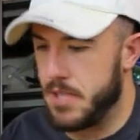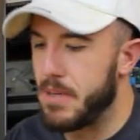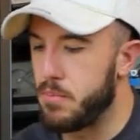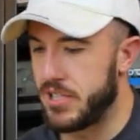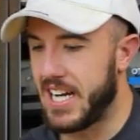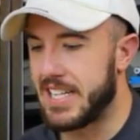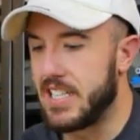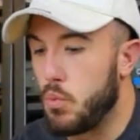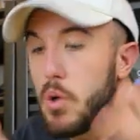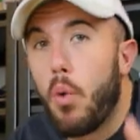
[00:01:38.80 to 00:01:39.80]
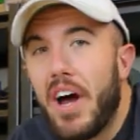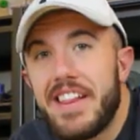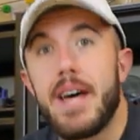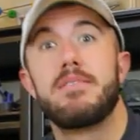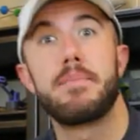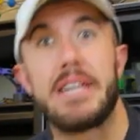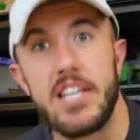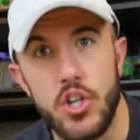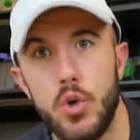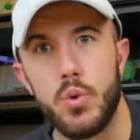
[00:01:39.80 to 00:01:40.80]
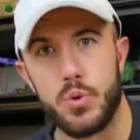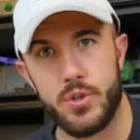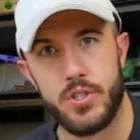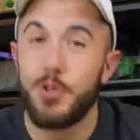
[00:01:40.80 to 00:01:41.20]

to be protected. We wanted them to be used.